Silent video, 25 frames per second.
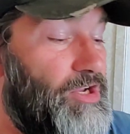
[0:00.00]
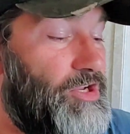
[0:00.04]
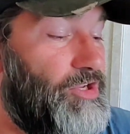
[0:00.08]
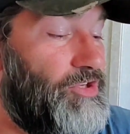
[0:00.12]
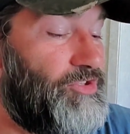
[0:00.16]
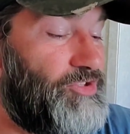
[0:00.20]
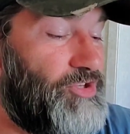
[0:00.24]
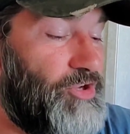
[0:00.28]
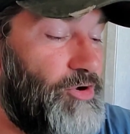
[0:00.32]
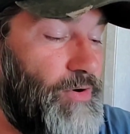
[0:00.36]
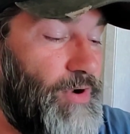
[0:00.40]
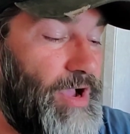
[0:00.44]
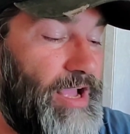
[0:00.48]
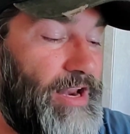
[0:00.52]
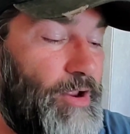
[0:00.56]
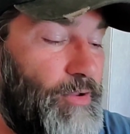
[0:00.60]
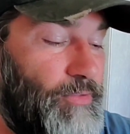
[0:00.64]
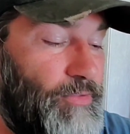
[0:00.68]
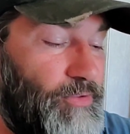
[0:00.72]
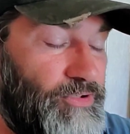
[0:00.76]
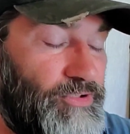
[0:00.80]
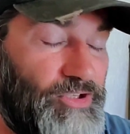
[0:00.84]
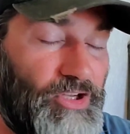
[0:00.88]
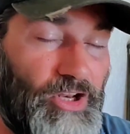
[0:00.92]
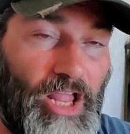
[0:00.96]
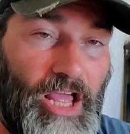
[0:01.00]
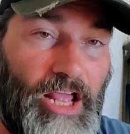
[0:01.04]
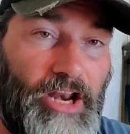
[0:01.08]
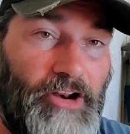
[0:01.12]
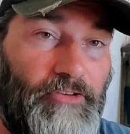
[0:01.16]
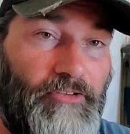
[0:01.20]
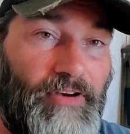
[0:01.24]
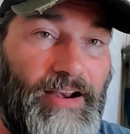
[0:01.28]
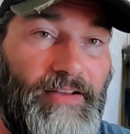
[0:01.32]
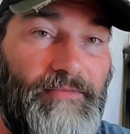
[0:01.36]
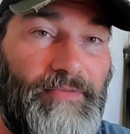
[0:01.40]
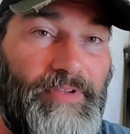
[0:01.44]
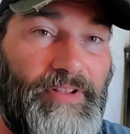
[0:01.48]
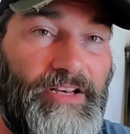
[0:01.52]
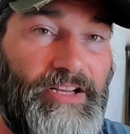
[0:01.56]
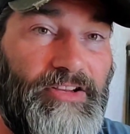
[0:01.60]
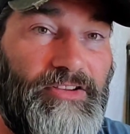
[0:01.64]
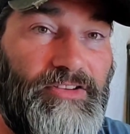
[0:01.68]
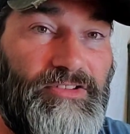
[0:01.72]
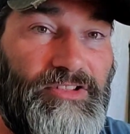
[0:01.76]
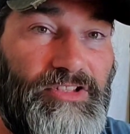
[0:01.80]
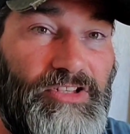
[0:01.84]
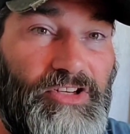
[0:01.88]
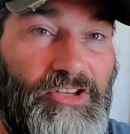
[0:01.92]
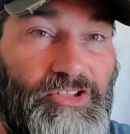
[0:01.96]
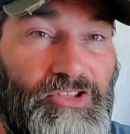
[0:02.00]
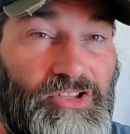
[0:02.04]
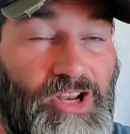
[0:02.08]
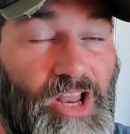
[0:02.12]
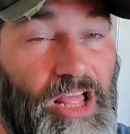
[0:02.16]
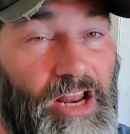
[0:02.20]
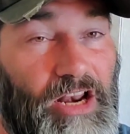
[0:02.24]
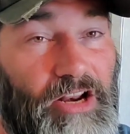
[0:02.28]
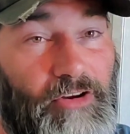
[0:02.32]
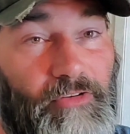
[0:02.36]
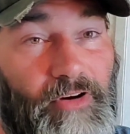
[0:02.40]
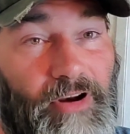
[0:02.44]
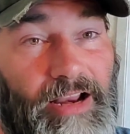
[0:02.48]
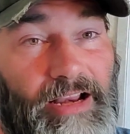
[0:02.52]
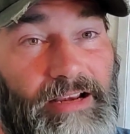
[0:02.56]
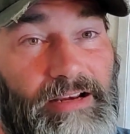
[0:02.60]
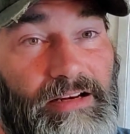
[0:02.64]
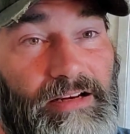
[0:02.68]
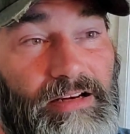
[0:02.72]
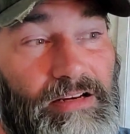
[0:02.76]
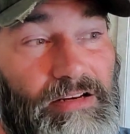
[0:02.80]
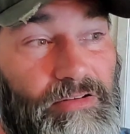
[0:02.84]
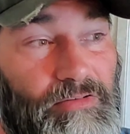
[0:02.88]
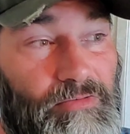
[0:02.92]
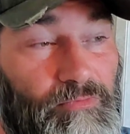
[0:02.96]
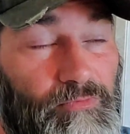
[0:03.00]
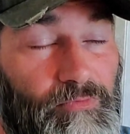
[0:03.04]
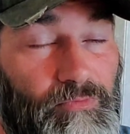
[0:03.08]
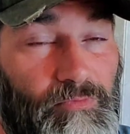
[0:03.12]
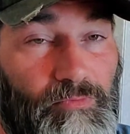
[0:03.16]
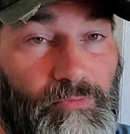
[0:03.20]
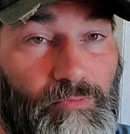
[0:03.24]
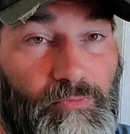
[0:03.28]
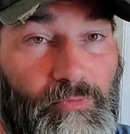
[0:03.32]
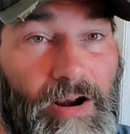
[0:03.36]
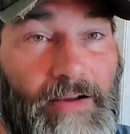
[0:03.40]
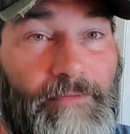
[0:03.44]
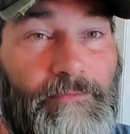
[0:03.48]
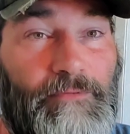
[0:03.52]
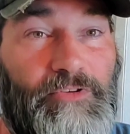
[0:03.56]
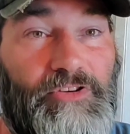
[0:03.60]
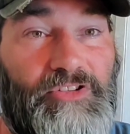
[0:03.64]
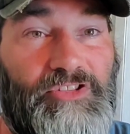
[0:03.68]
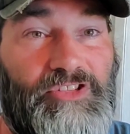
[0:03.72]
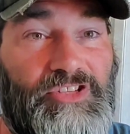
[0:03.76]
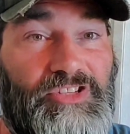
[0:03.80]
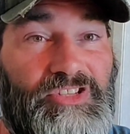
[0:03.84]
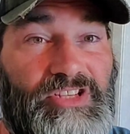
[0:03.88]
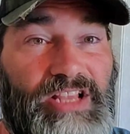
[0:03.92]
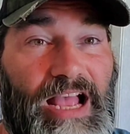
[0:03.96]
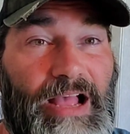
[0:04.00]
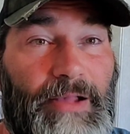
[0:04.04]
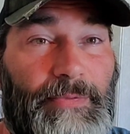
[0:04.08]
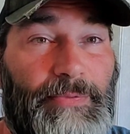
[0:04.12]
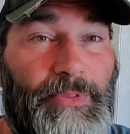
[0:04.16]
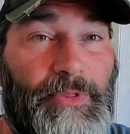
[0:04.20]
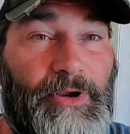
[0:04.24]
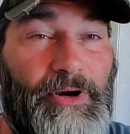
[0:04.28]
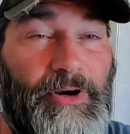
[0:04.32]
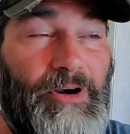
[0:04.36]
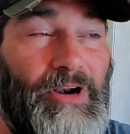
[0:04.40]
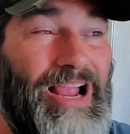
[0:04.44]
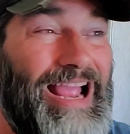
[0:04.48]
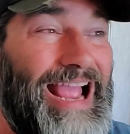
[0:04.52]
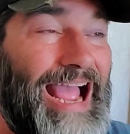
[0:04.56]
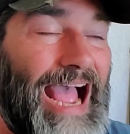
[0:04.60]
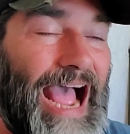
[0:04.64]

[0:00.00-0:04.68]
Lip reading: So I know there's a lot of great videos and there's a lot of great references out there.